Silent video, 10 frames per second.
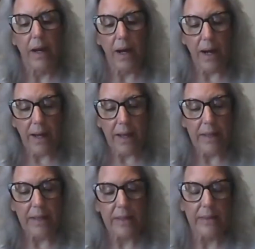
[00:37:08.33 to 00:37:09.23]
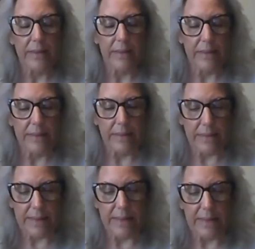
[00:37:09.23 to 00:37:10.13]
I
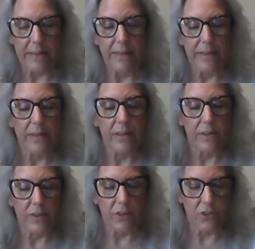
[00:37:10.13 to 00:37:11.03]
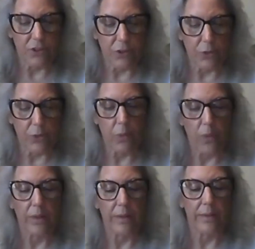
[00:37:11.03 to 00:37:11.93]
need do
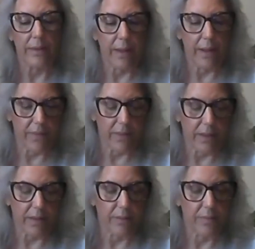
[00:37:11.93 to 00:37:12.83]
nothing.